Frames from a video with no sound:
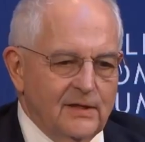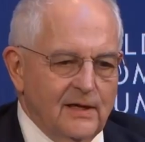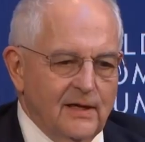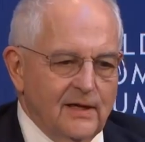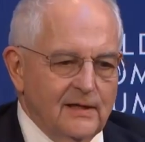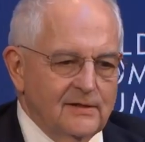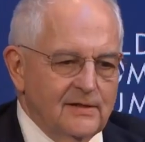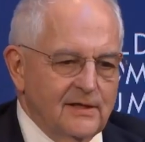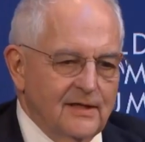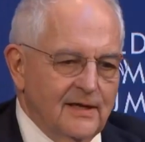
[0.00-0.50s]
been a
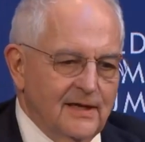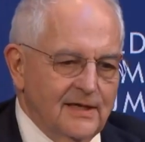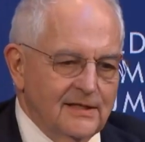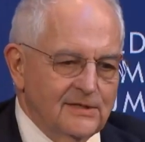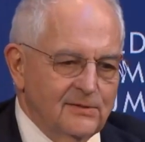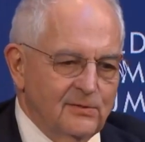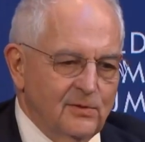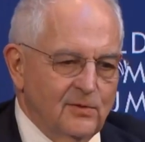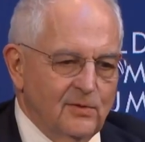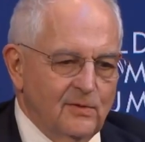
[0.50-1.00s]
Londoner,
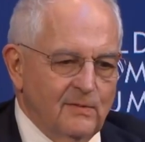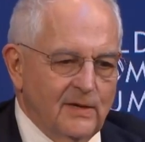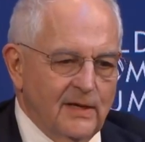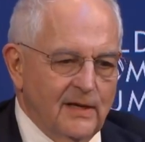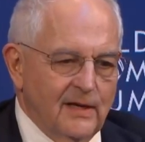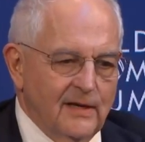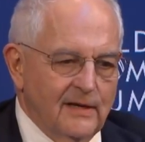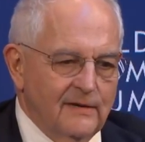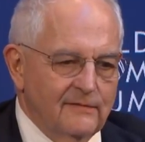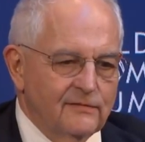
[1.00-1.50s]
as it were, all
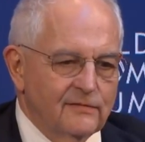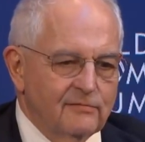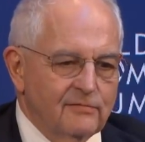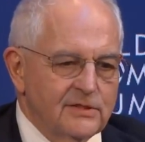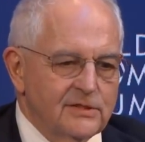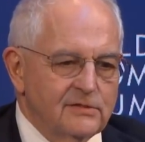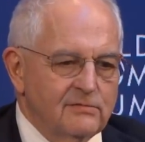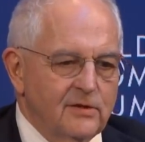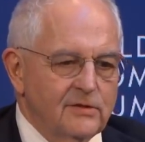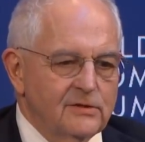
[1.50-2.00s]
my life. I
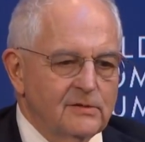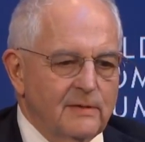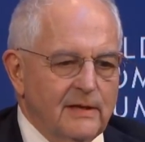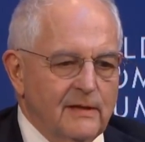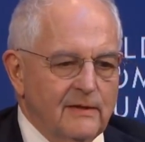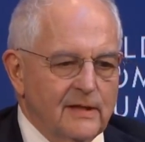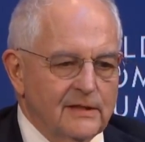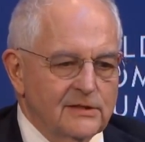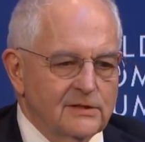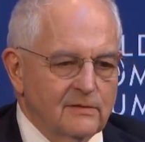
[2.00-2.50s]
recently wrote
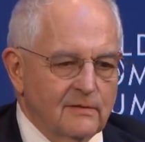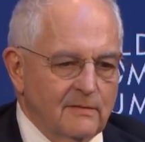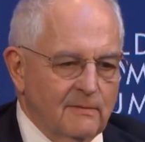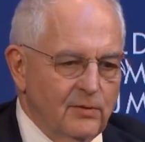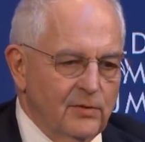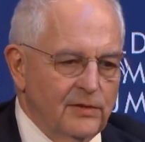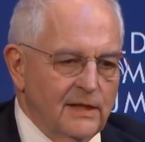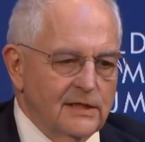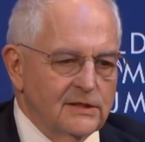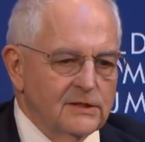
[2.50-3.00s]
about that, so I
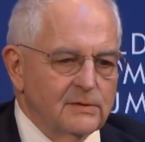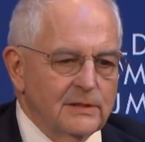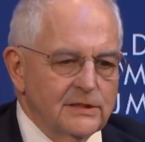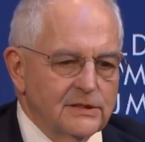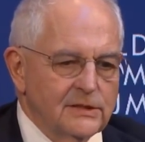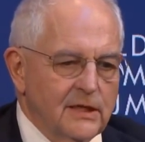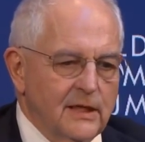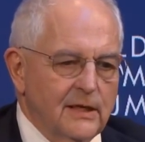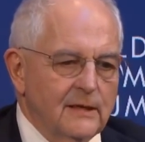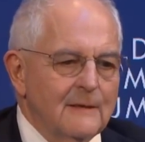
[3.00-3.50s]
can put that to
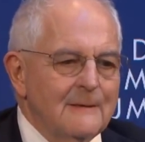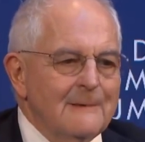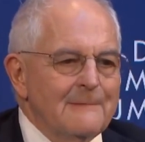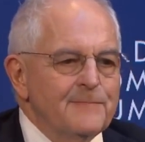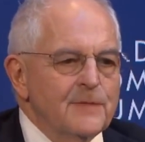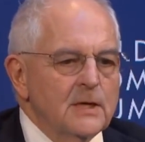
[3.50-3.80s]
one side.